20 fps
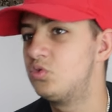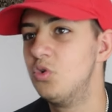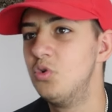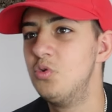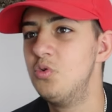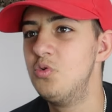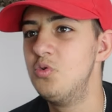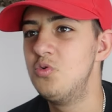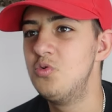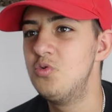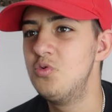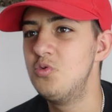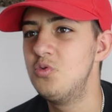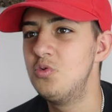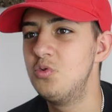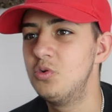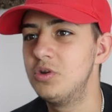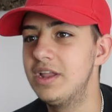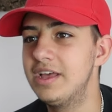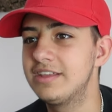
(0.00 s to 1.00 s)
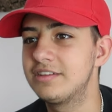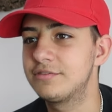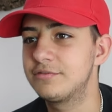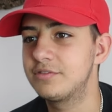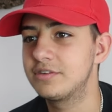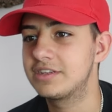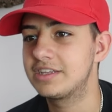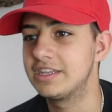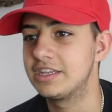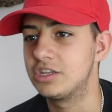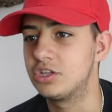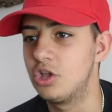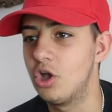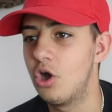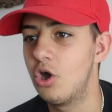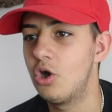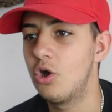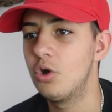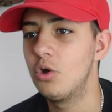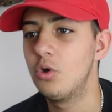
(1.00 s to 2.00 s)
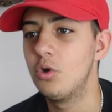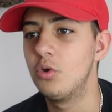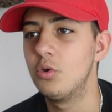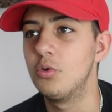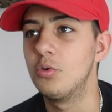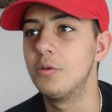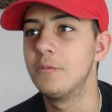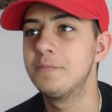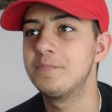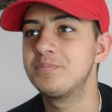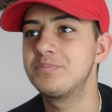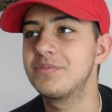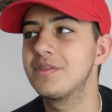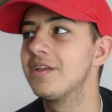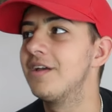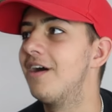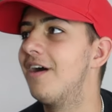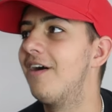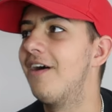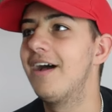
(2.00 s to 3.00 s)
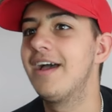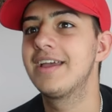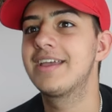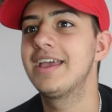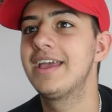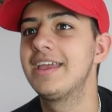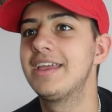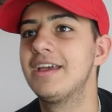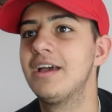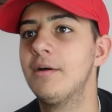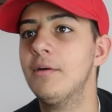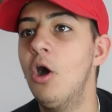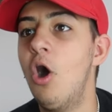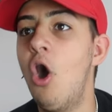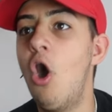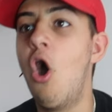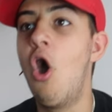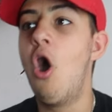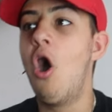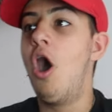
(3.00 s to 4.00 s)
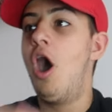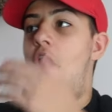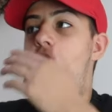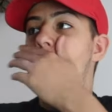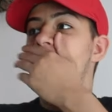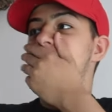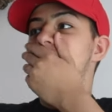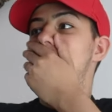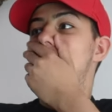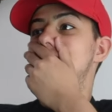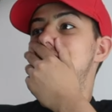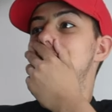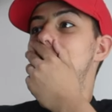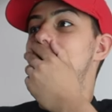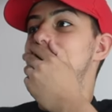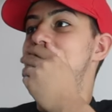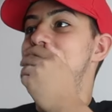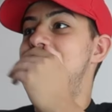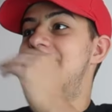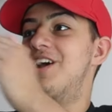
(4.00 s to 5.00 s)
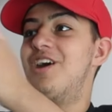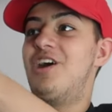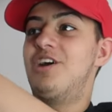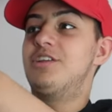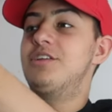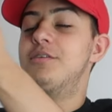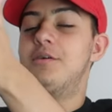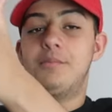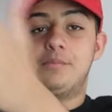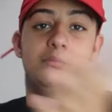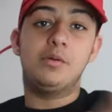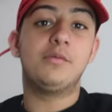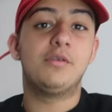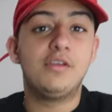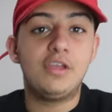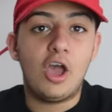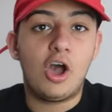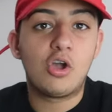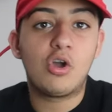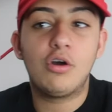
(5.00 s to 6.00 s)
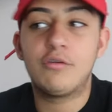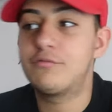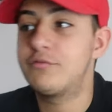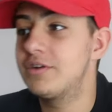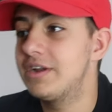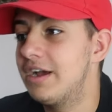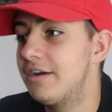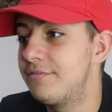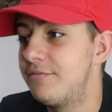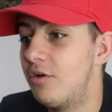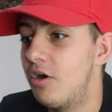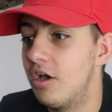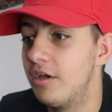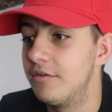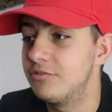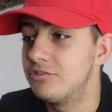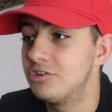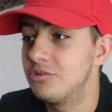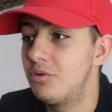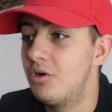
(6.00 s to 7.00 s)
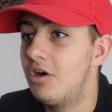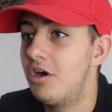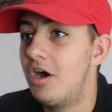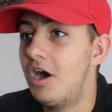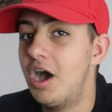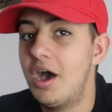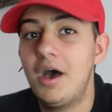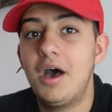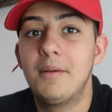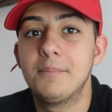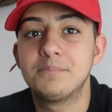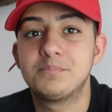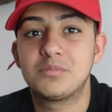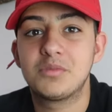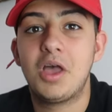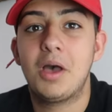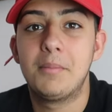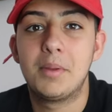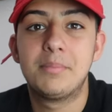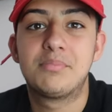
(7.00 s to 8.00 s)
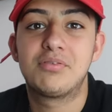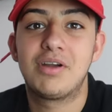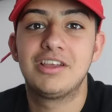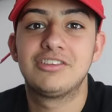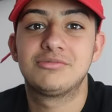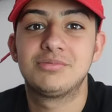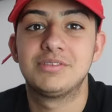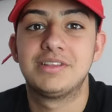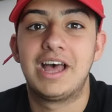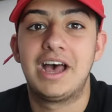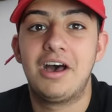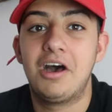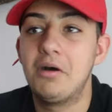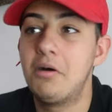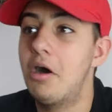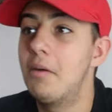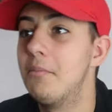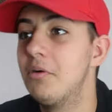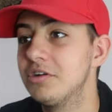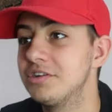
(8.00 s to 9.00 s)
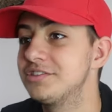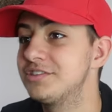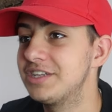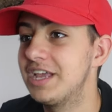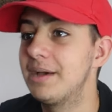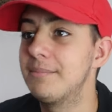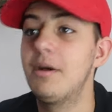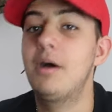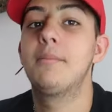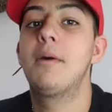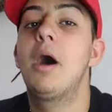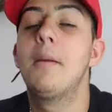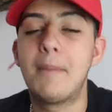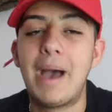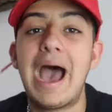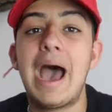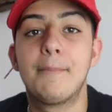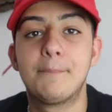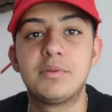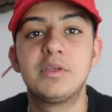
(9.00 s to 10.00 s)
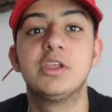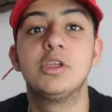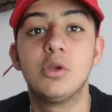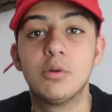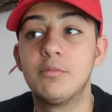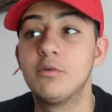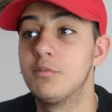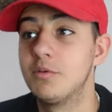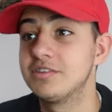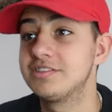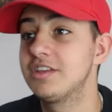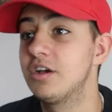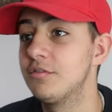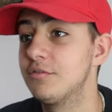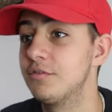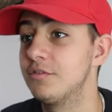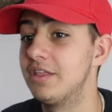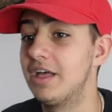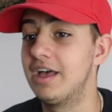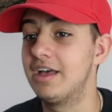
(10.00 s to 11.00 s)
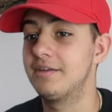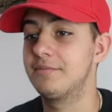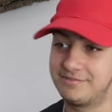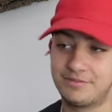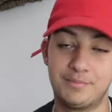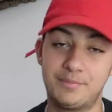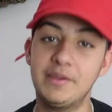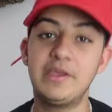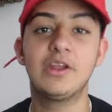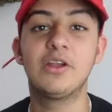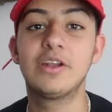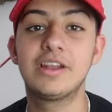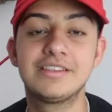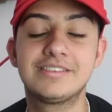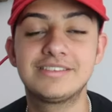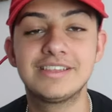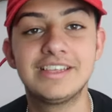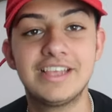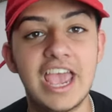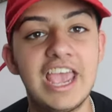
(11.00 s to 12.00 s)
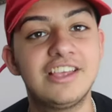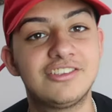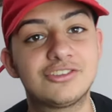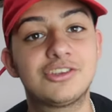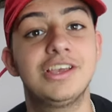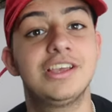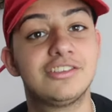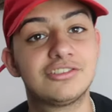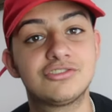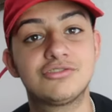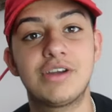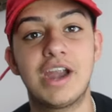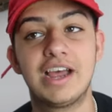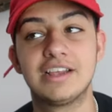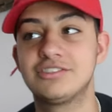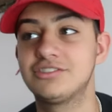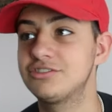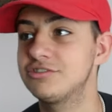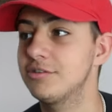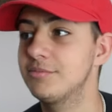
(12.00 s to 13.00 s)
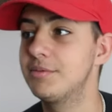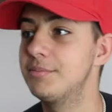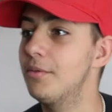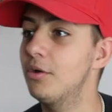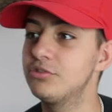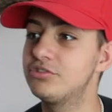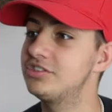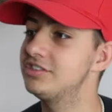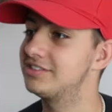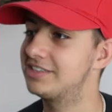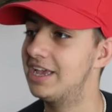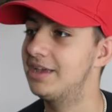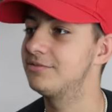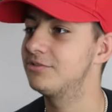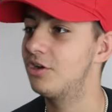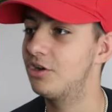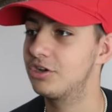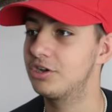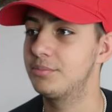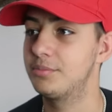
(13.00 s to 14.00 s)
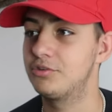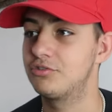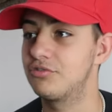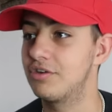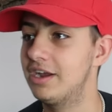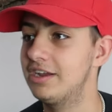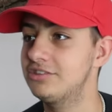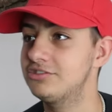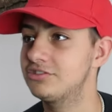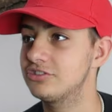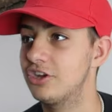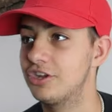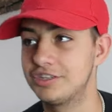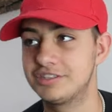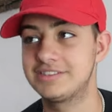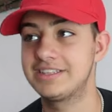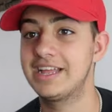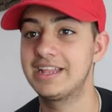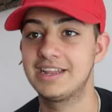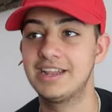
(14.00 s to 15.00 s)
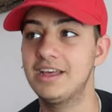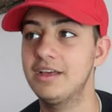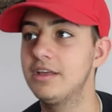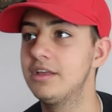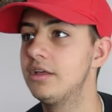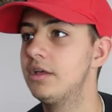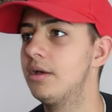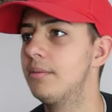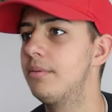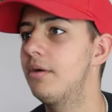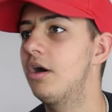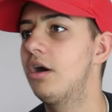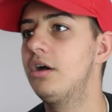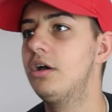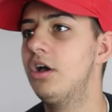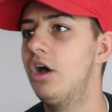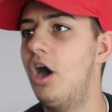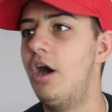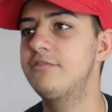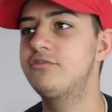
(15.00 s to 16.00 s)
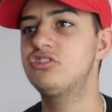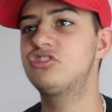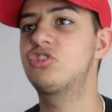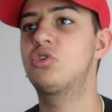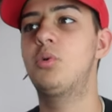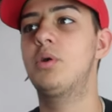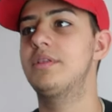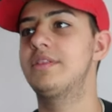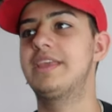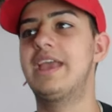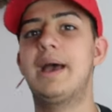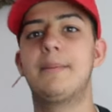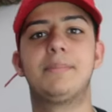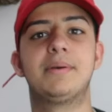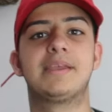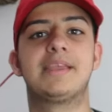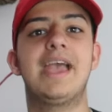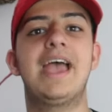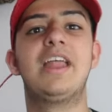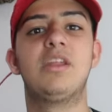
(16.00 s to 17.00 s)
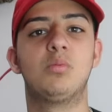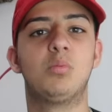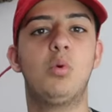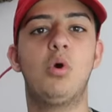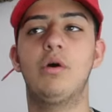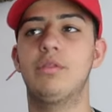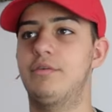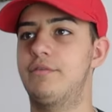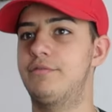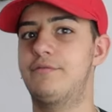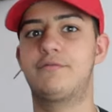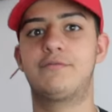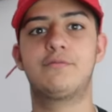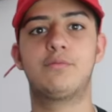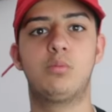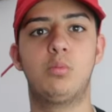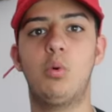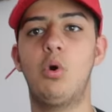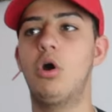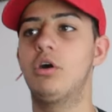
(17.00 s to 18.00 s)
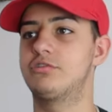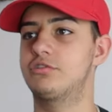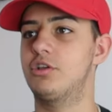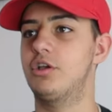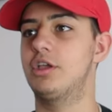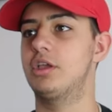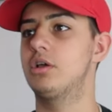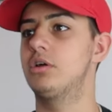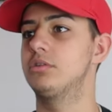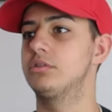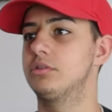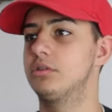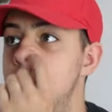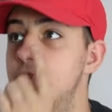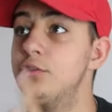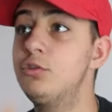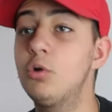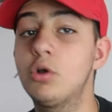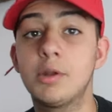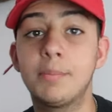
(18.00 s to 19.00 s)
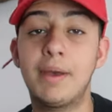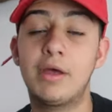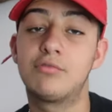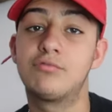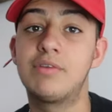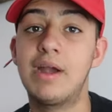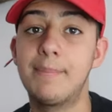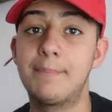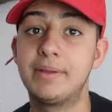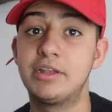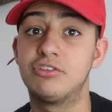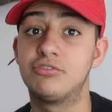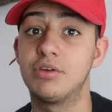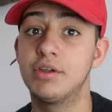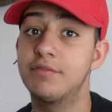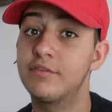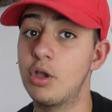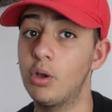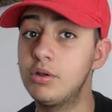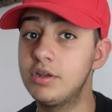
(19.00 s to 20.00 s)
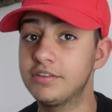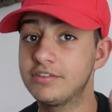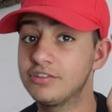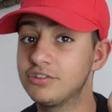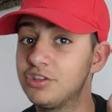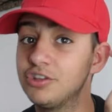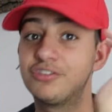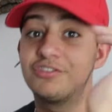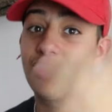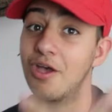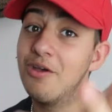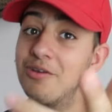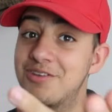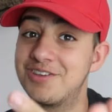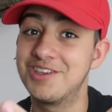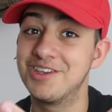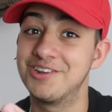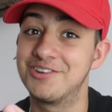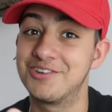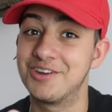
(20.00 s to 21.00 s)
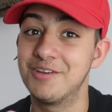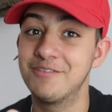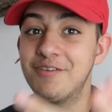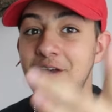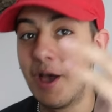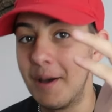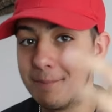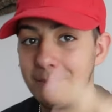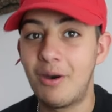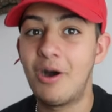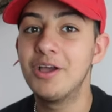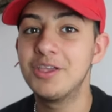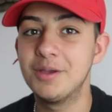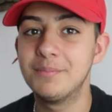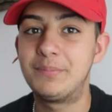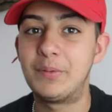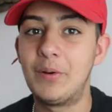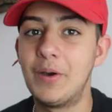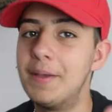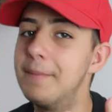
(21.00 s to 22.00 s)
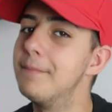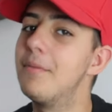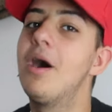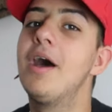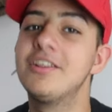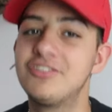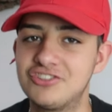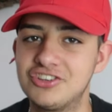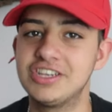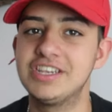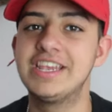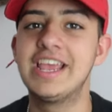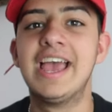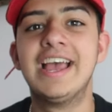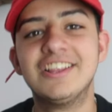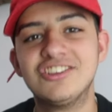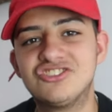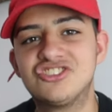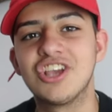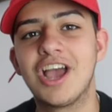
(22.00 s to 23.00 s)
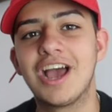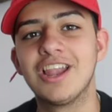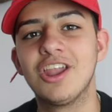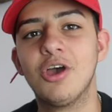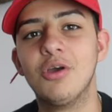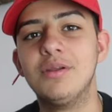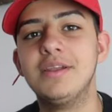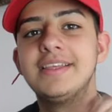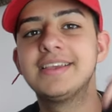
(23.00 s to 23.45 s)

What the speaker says: Ooh, let's freaking go. Alright, okay. I've crashed the last minute. I've got 3 out of 5, you know what? I'm impressed with that. I'm honestly happy with myself with that. For being honest, it's trash. I mean, most of these games are going to be trash. I understand that. But I've just quit the app again. What's going on? Talking about Rapid Drift, go listen to Tokyo Drift by your boy, My G Jallo.